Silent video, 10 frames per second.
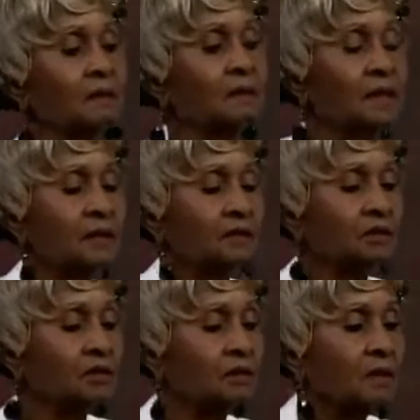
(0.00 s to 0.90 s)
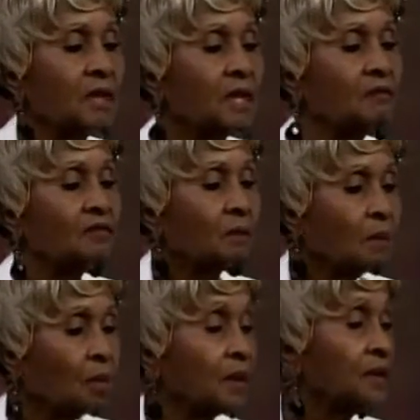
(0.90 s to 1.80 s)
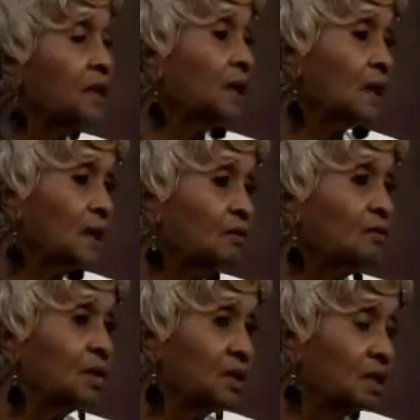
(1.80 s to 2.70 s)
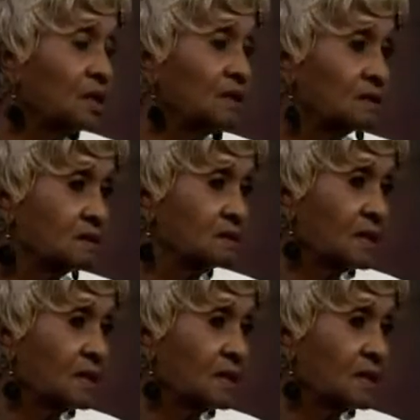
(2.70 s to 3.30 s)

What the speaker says: literature for more than 100 years